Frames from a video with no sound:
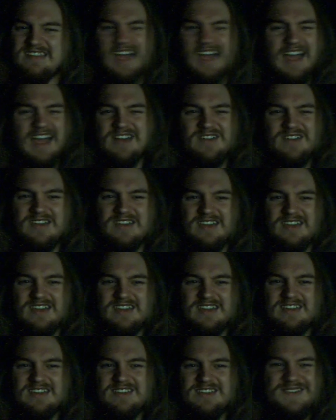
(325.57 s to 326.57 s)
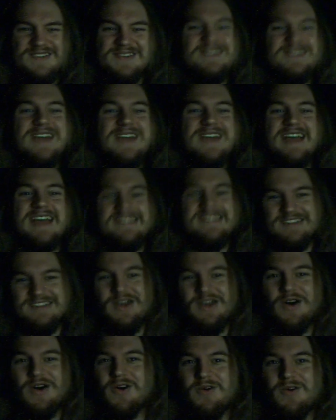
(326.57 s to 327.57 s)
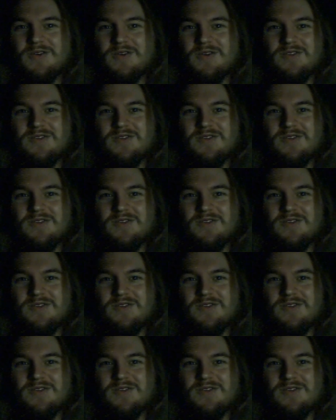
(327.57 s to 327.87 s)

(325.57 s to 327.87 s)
I don't. You guys know